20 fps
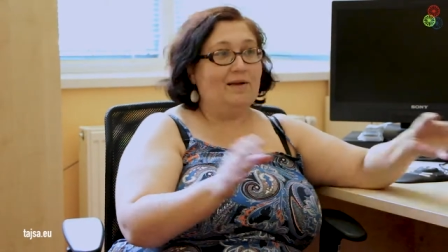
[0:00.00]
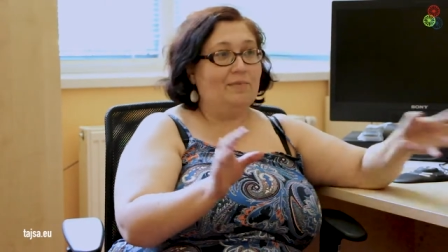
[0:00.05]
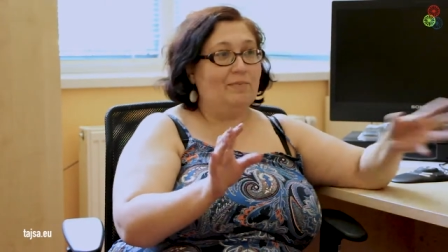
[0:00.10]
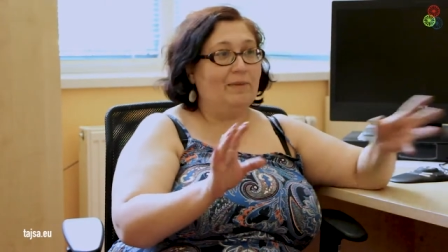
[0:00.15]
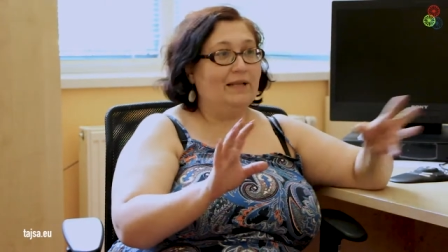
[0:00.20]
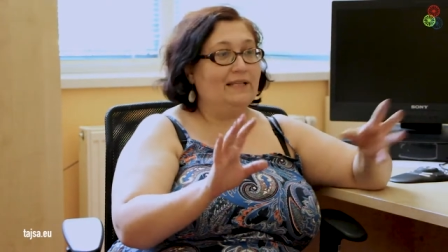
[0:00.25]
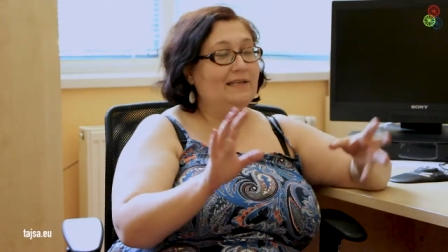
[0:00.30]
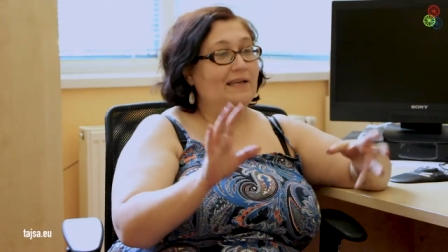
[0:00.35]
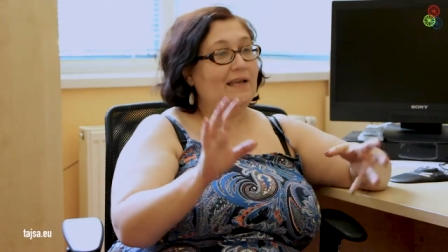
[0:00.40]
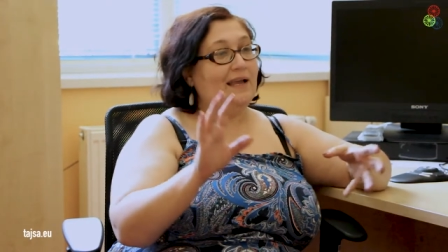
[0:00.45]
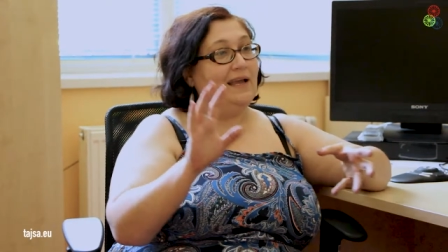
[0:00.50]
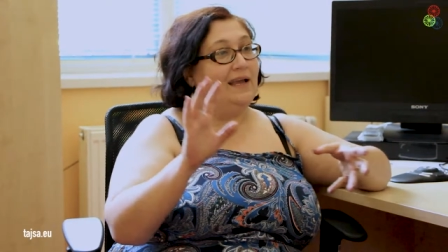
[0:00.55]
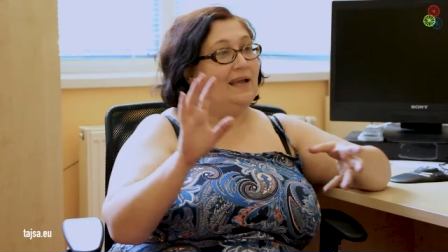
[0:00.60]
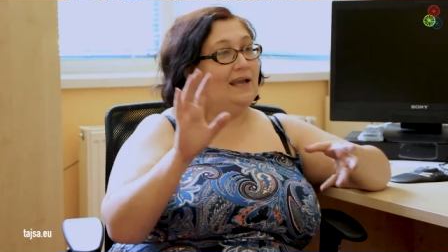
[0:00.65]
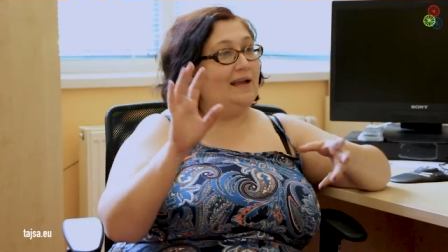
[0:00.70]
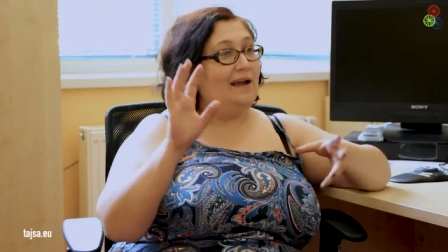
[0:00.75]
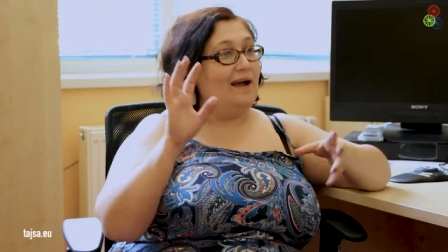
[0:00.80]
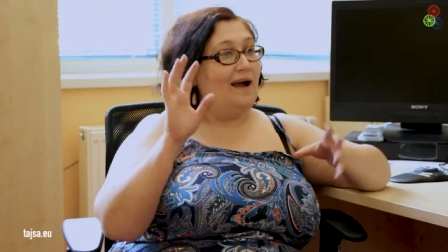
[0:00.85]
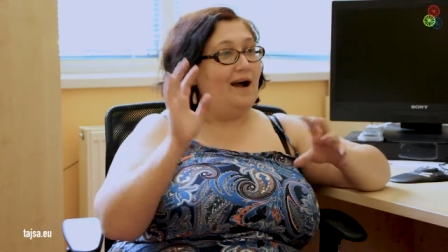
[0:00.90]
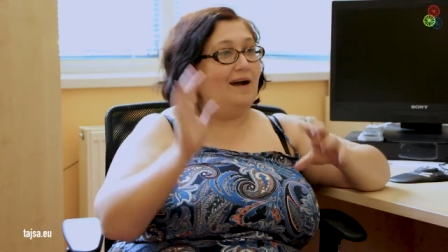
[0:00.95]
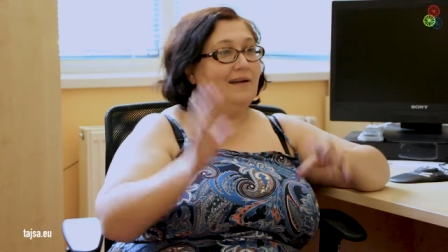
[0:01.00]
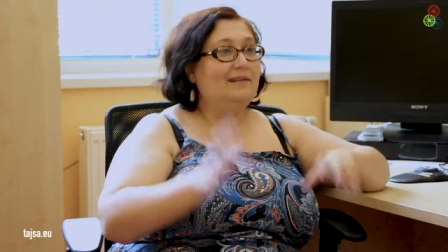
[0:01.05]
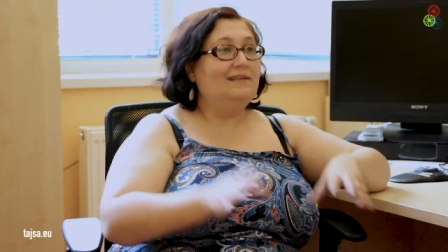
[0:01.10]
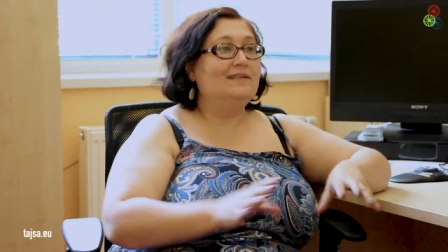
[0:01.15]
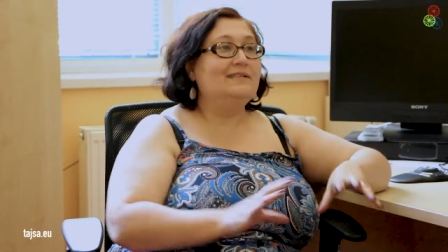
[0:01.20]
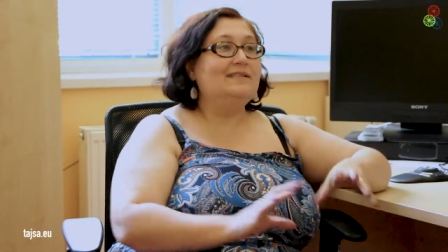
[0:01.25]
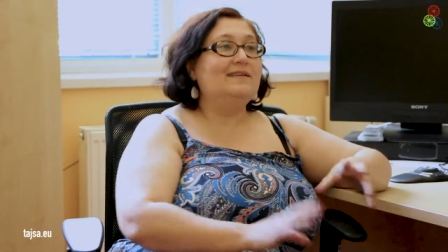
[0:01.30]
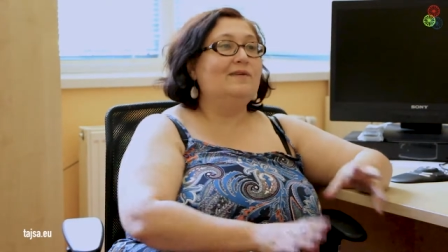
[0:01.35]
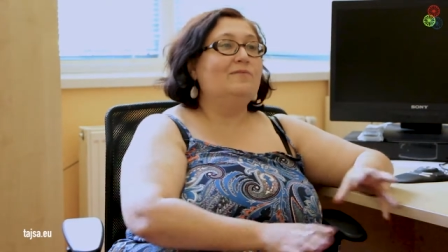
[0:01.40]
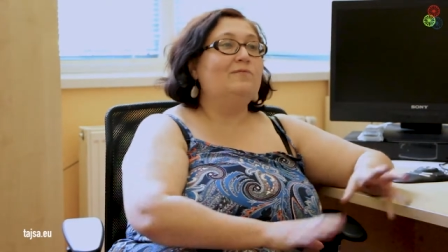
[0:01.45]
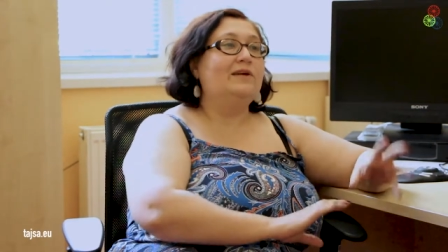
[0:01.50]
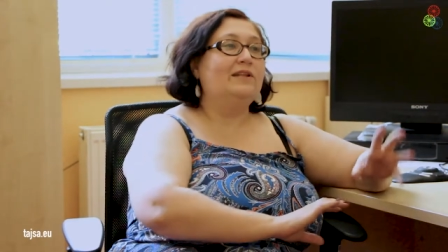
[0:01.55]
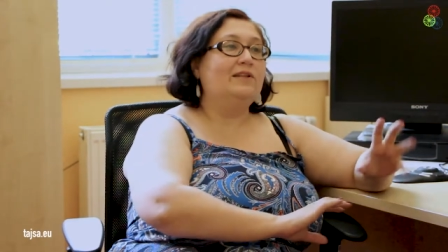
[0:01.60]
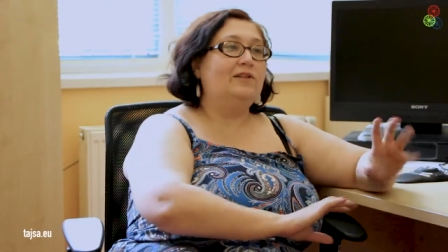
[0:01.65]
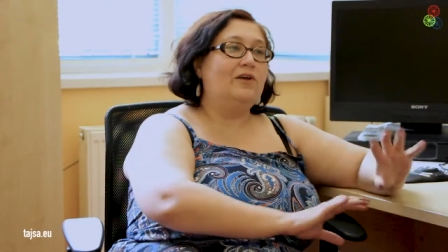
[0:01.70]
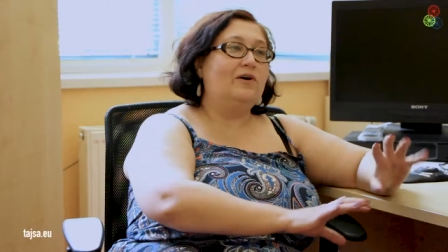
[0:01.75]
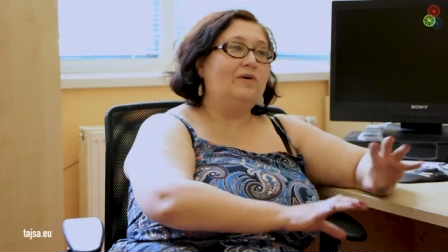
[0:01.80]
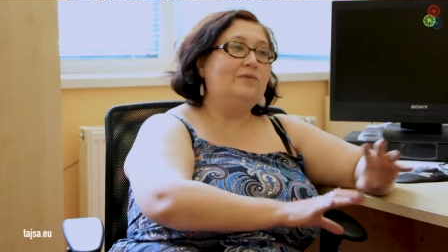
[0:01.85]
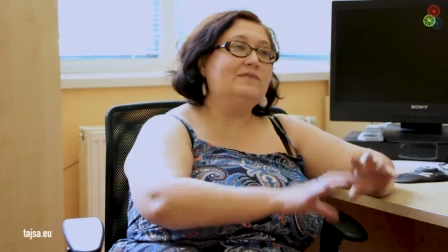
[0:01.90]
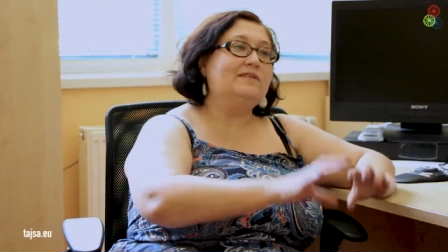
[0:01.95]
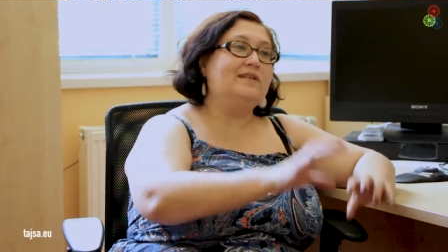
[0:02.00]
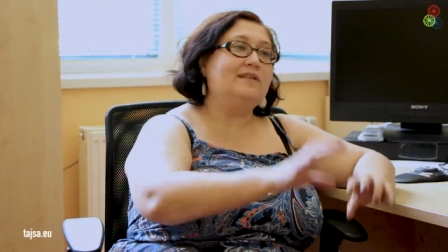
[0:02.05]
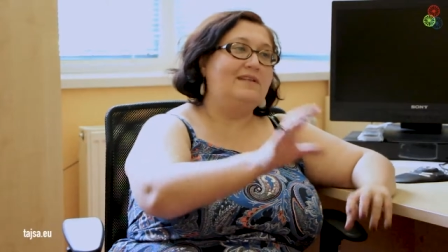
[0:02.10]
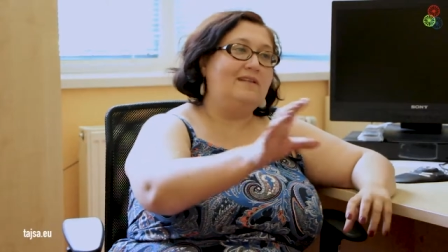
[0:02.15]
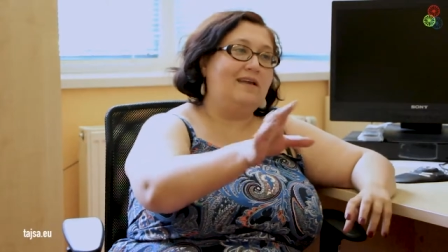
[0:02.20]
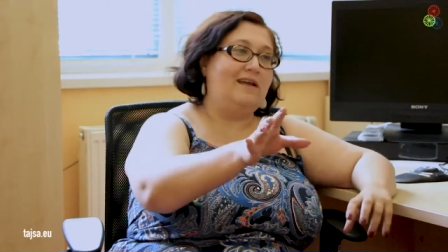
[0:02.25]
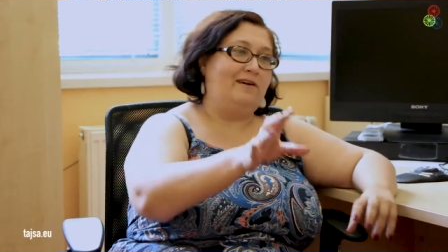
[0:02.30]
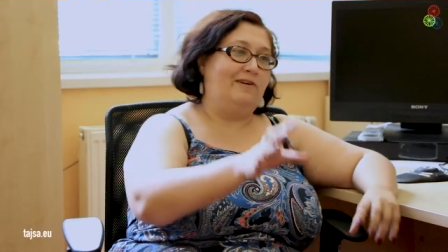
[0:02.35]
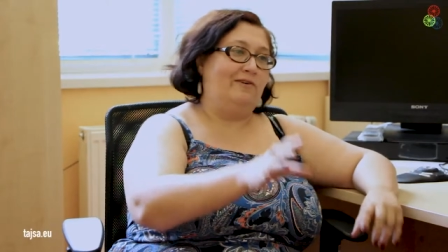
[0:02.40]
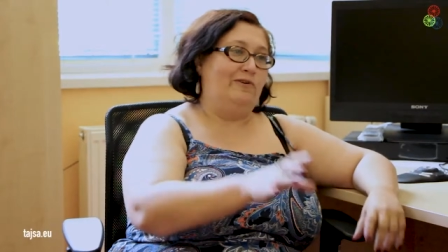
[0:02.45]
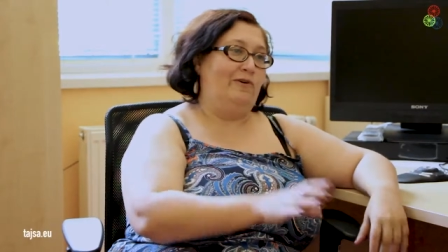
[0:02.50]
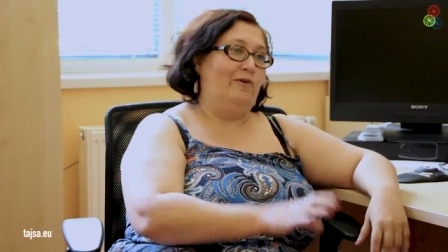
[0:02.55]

but hardly someone knows that they are a